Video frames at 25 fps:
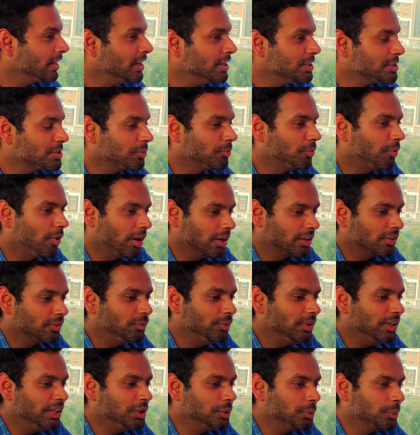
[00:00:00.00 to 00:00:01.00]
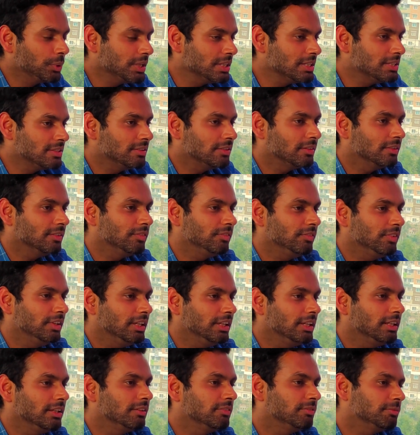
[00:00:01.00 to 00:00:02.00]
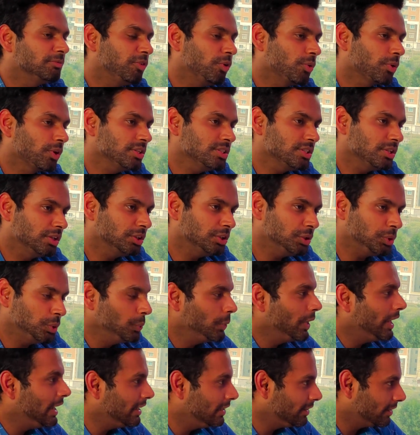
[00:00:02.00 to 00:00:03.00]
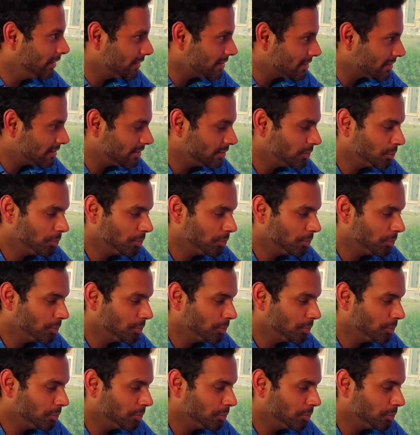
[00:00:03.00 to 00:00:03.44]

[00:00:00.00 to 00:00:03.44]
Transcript: So what we do is we focus on two areas.